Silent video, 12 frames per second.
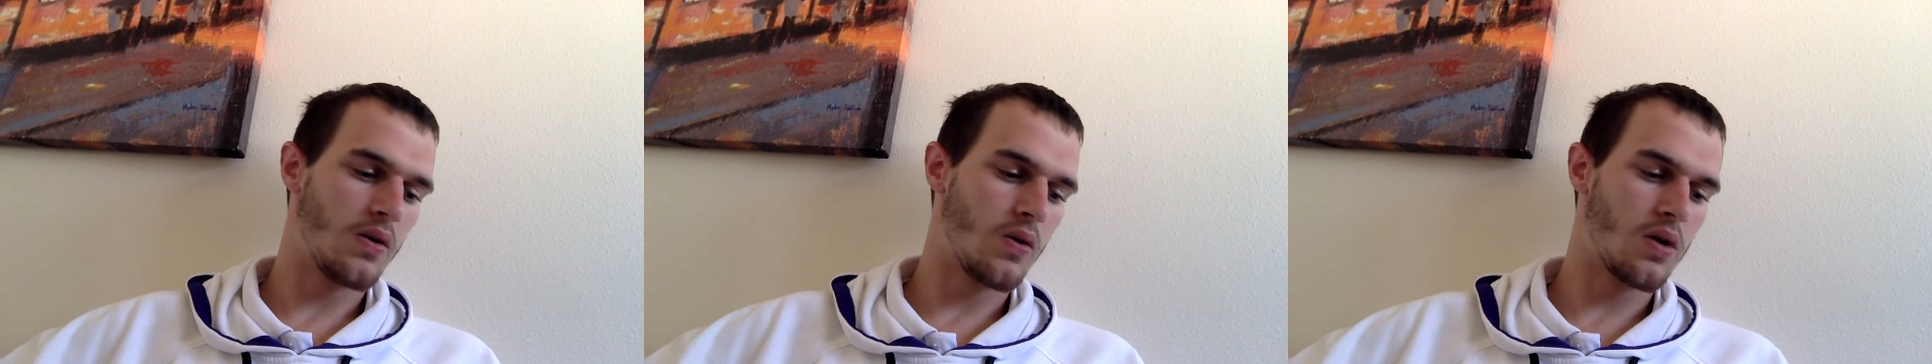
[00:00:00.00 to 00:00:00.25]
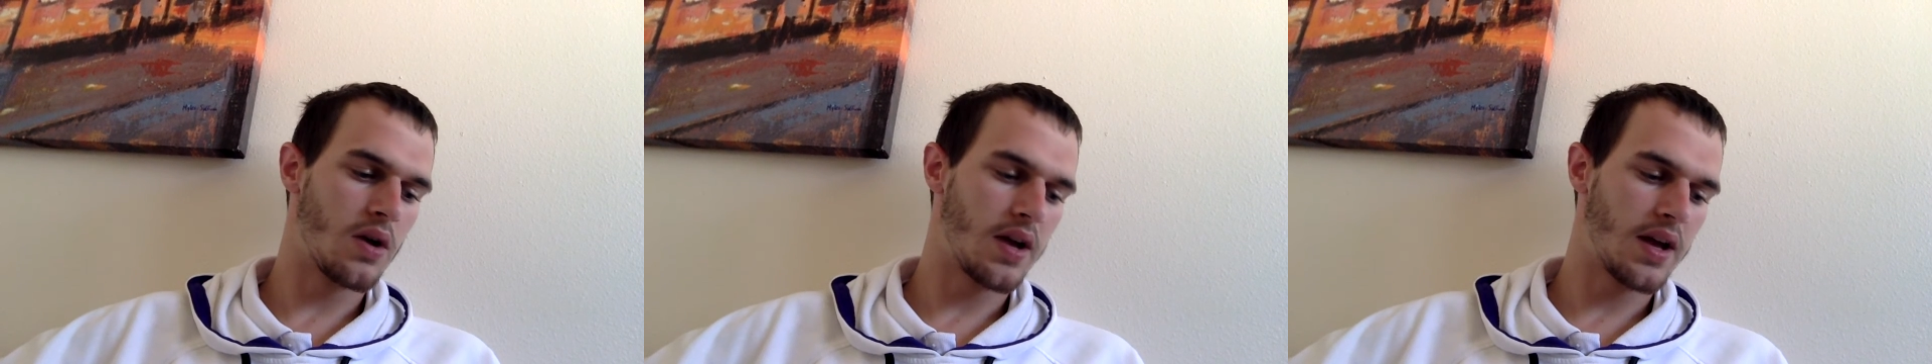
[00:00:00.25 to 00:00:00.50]

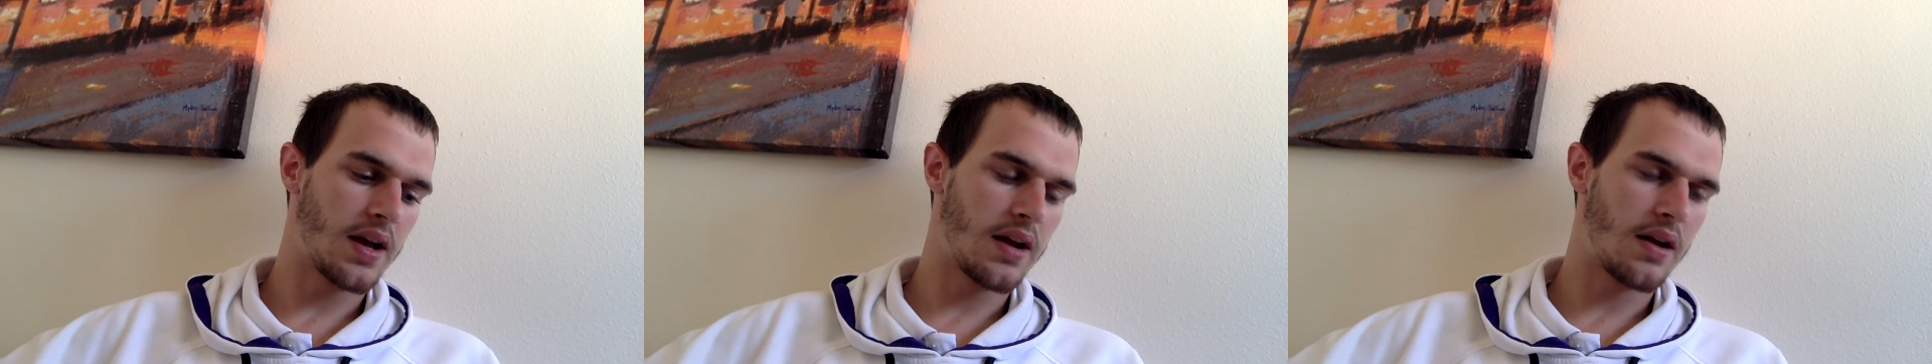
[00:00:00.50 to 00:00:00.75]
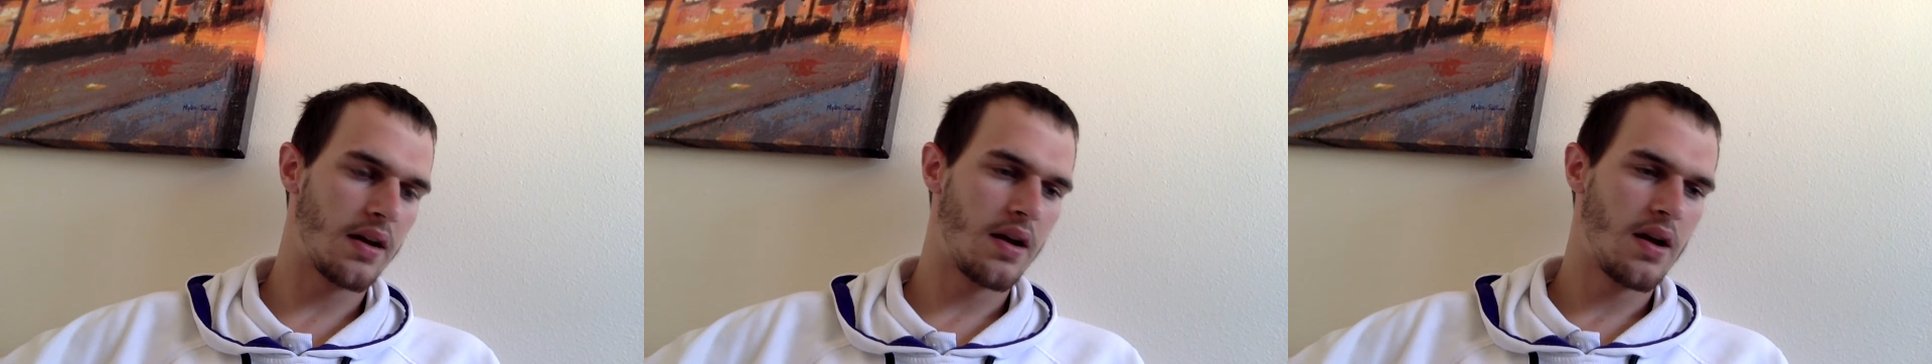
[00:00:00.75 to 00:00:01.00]

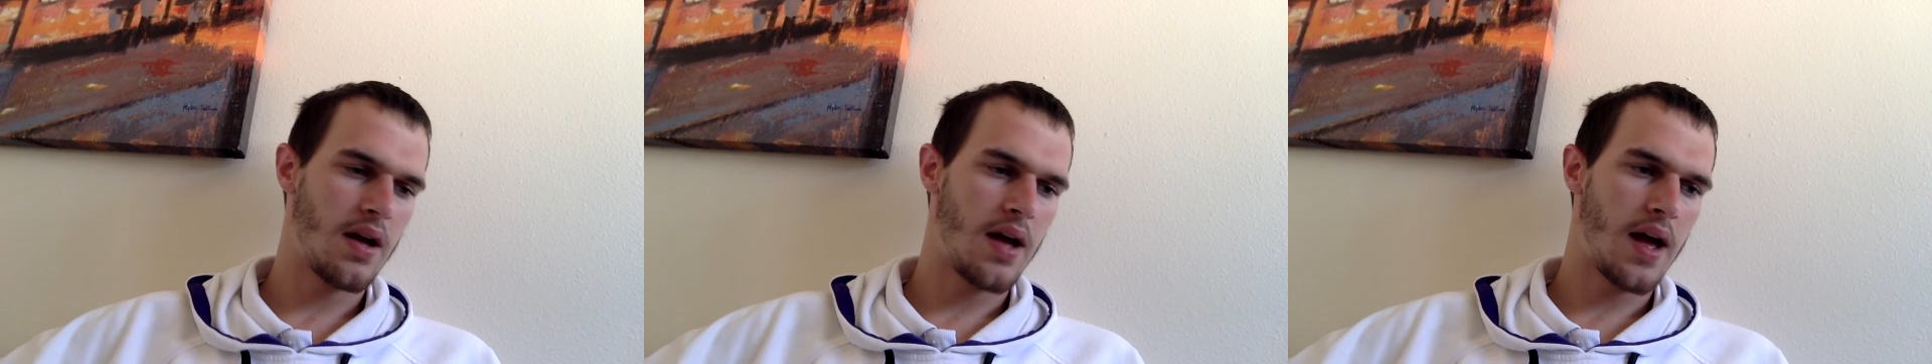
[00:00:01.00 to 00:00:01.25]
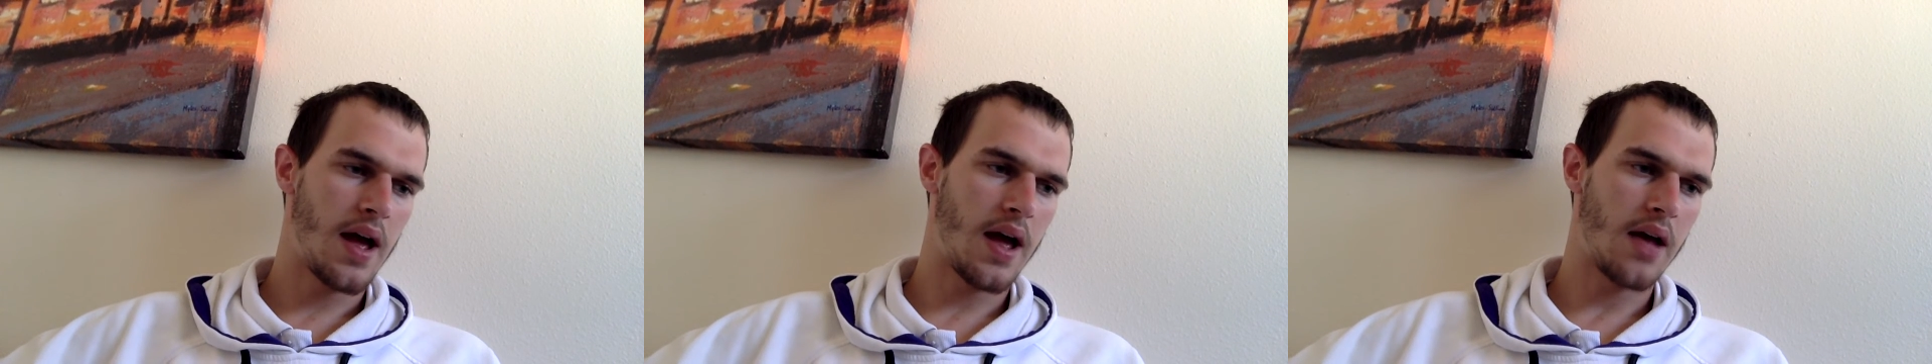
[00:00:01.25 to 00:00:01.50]
Oregon,
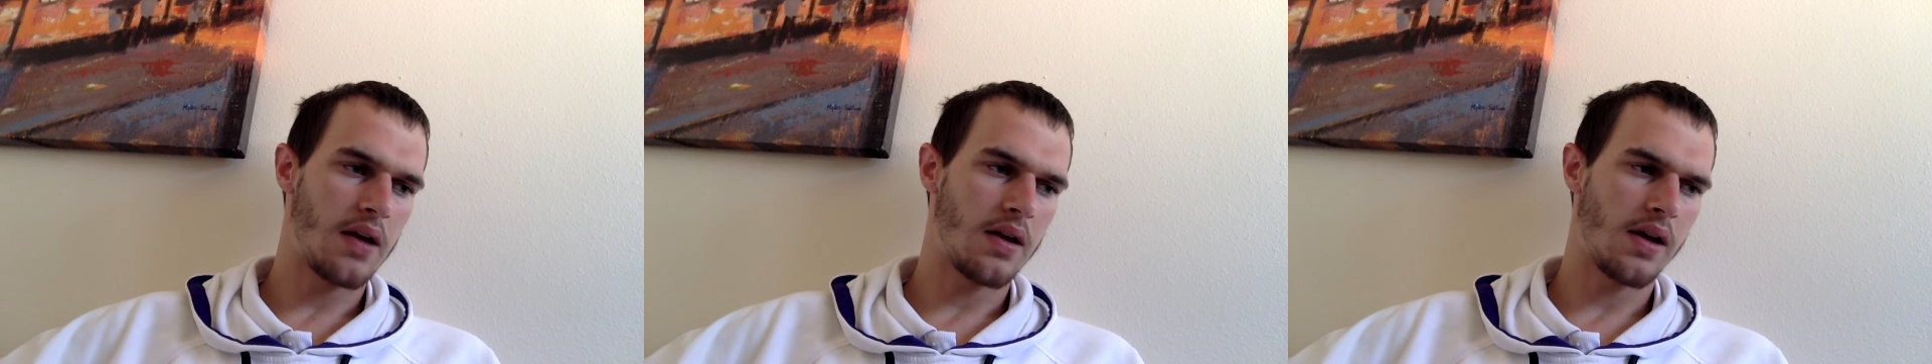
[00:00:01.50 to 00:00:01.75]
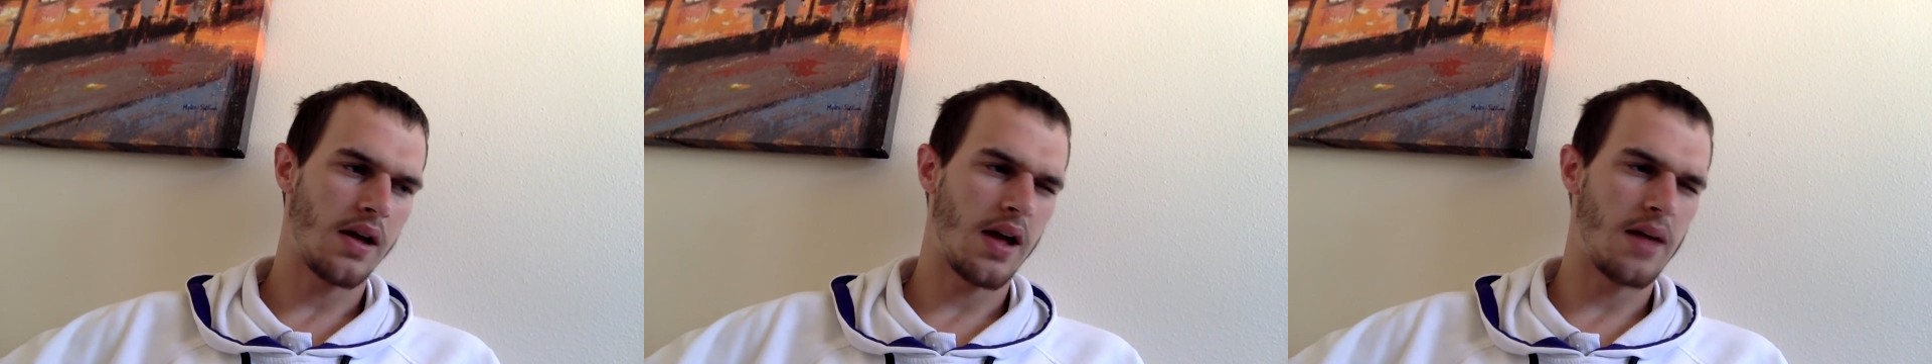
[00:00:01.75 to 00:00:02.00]

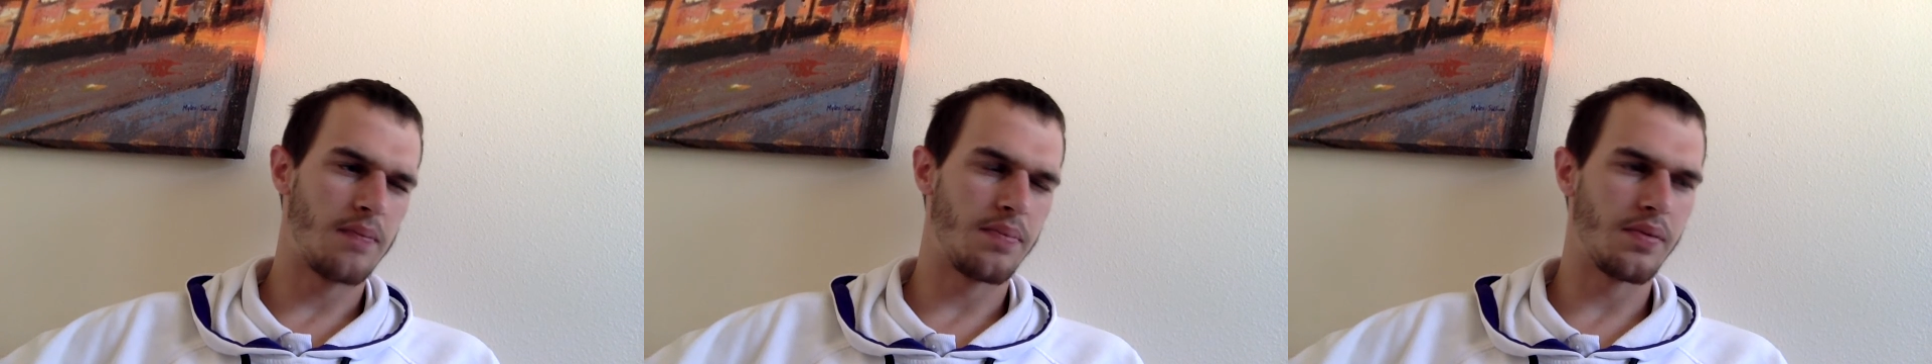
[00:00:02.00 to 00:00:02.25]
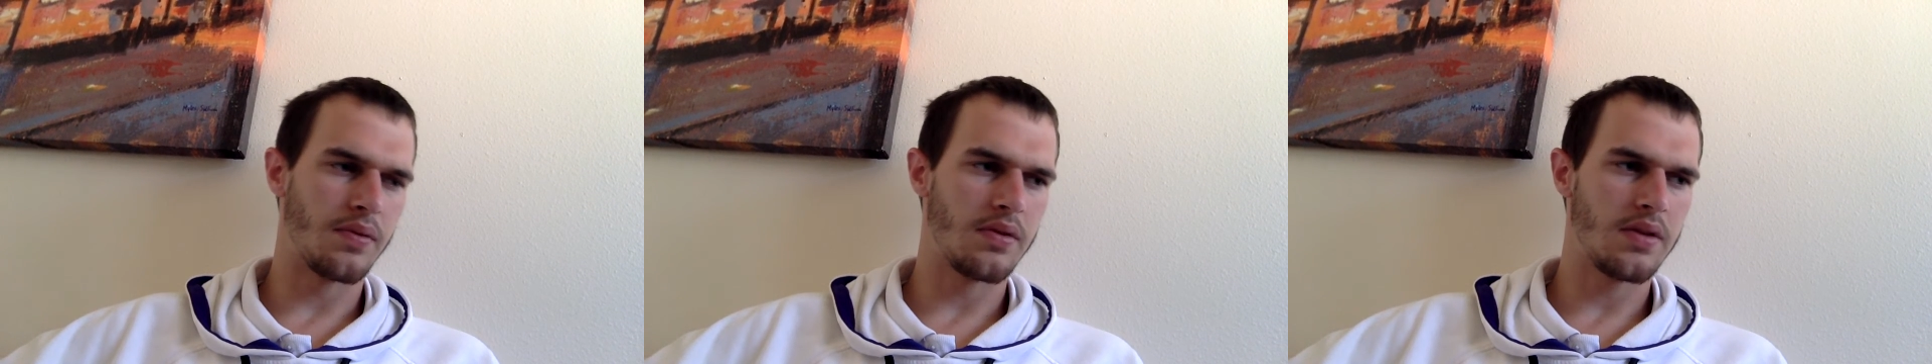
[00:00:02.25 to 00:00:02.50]
I
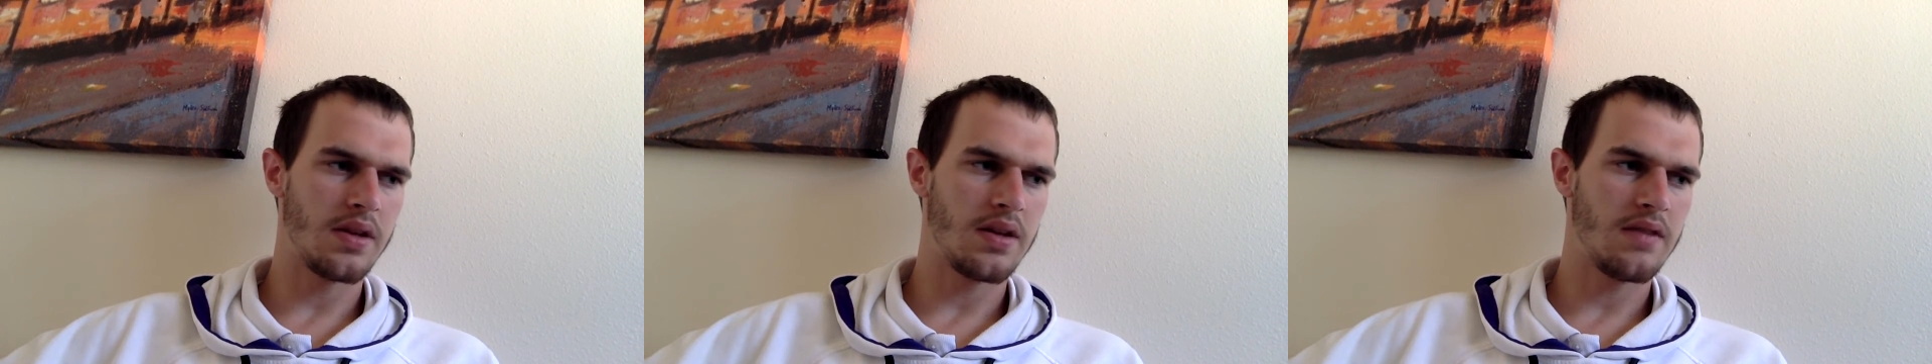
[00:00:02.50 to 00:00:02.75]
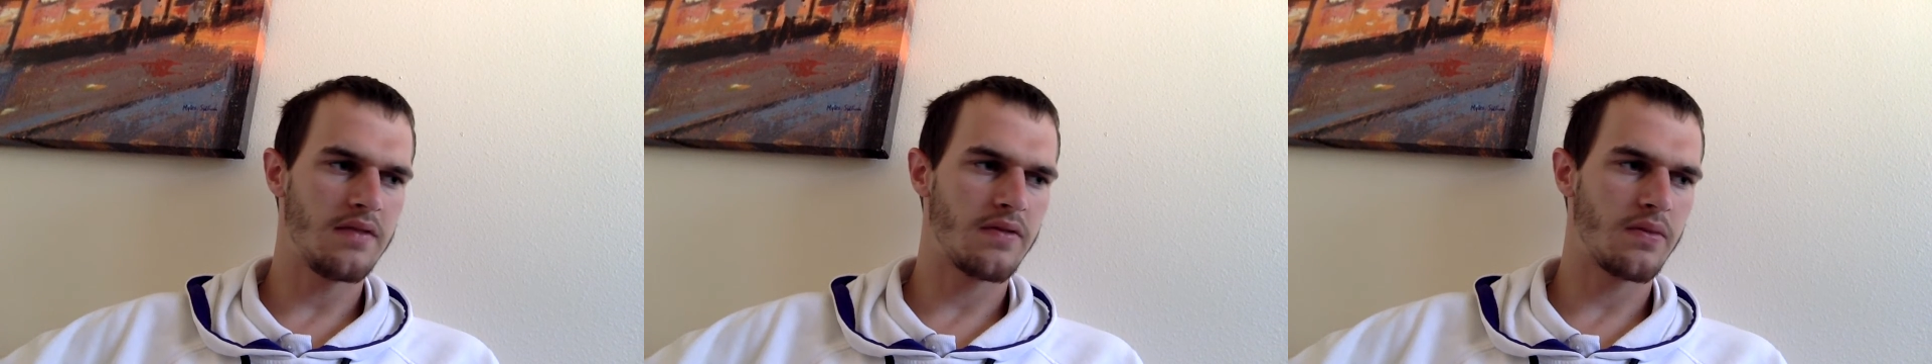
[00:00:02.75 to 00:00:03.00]

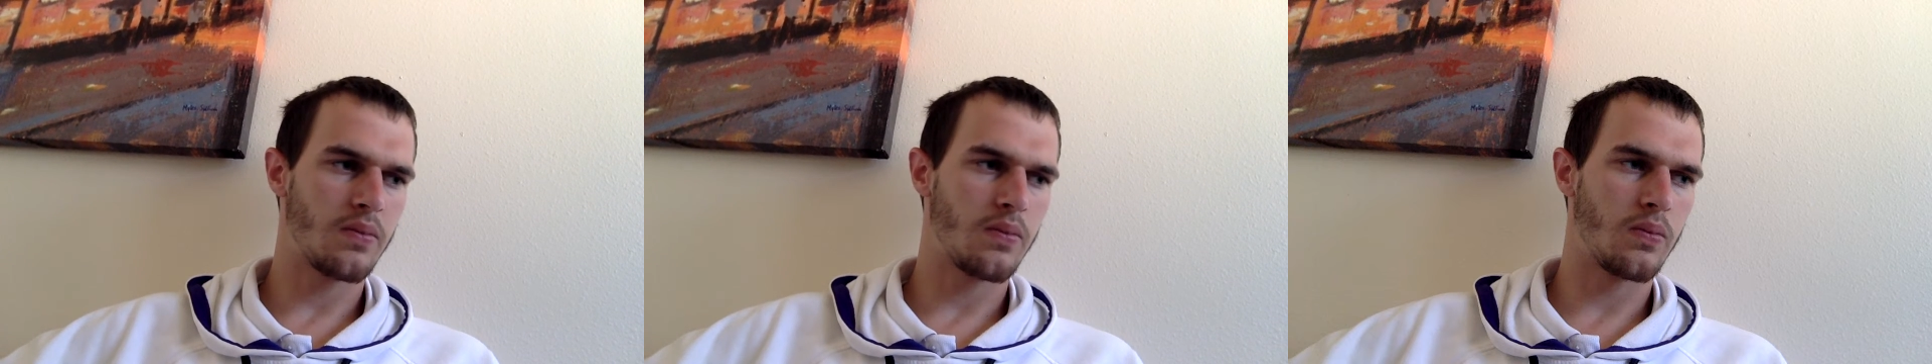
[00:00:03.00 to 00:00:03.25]
believe,